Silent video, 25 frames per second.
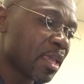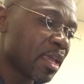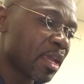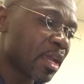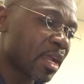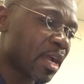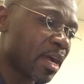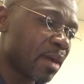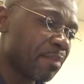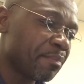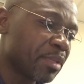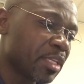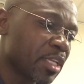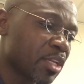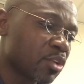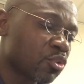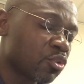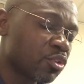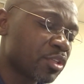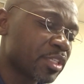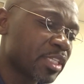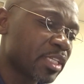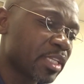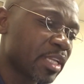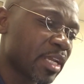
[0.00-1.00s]
Cabinet
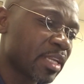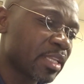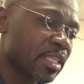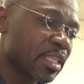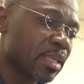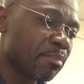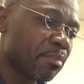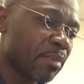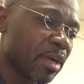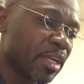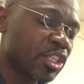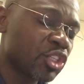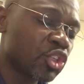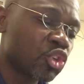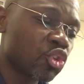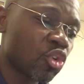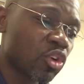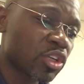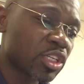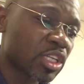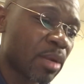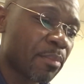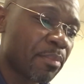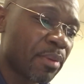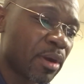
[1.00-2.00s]
considered the much
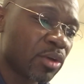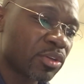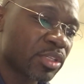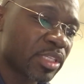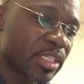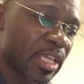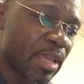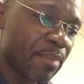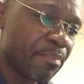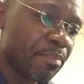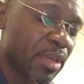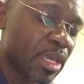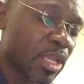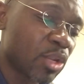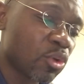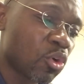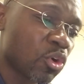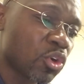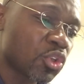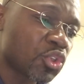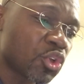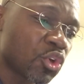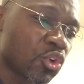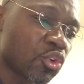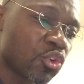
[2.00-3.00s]
talked about ZEP and
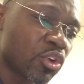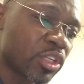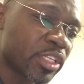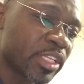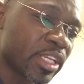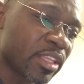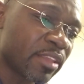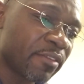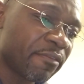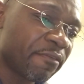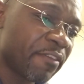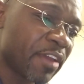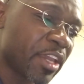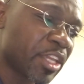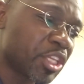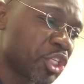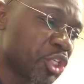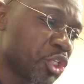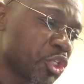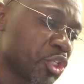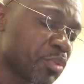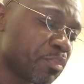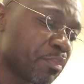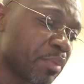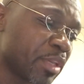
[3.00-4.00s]
also noted the fake
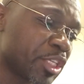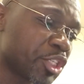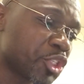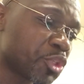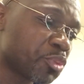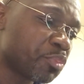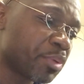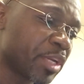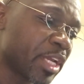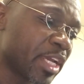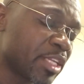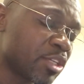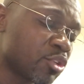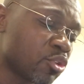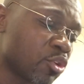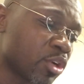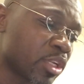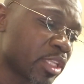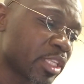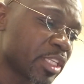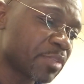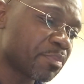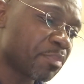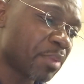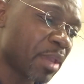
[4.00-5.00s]
news being spread on
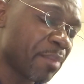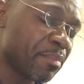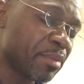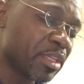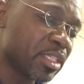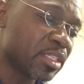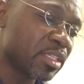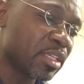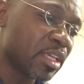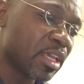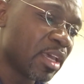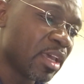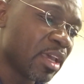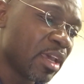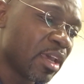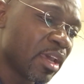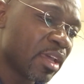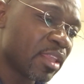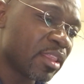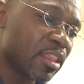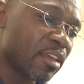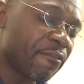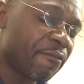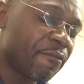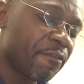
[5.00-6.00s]
these permits.
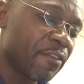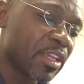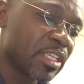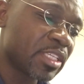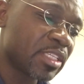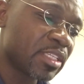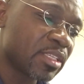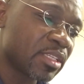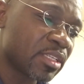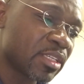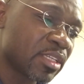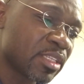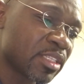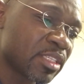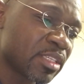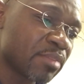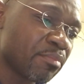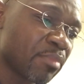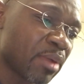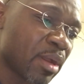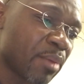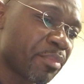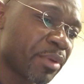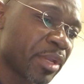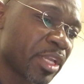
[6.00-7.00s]
The first
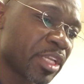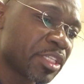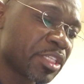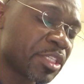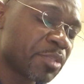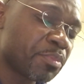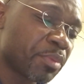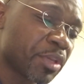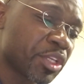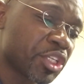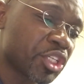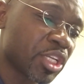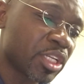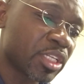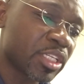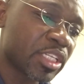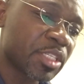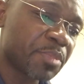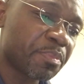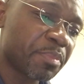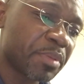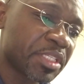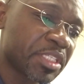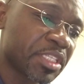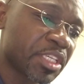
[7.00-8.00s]
Zimbabwean special
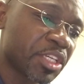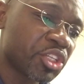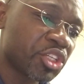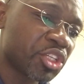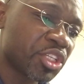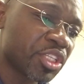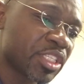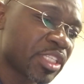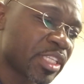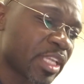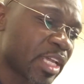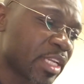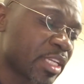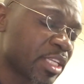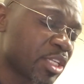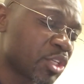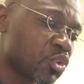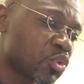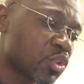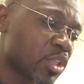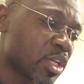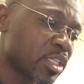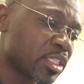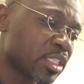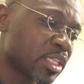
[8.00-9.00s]
dispensation started in
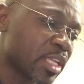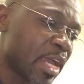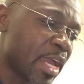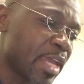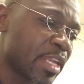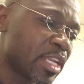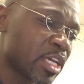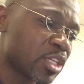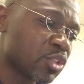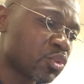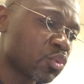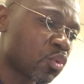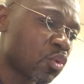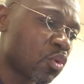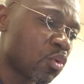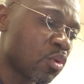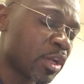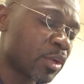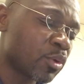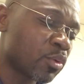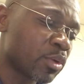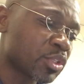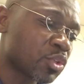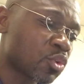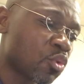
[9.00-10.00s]
2009
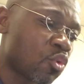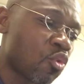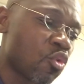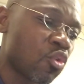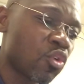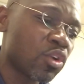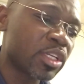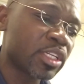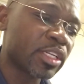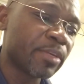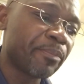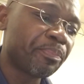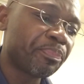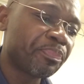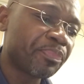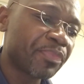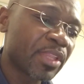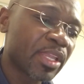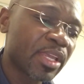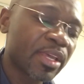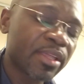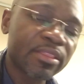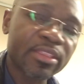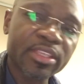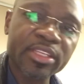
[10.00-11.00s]
and was called
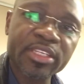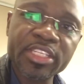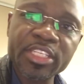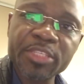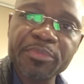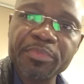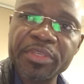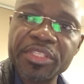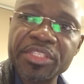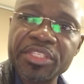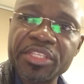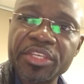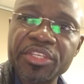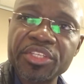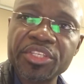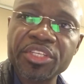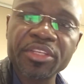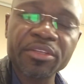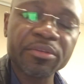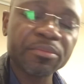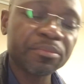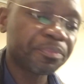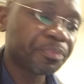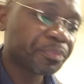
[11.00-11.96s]
the Dispensation